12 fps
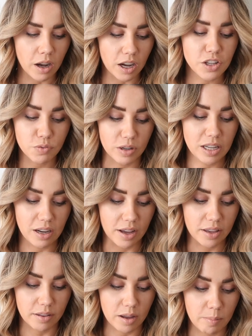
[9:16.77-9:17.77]
I just really
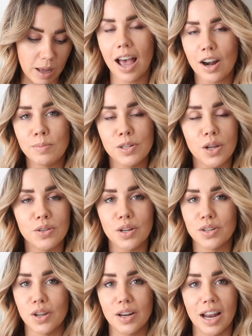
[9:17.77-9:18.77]
like them and I'm so
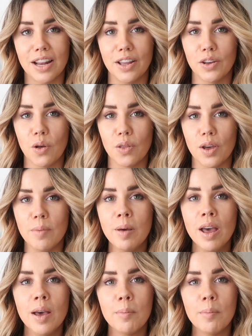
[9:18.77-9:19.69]
so so glad I got them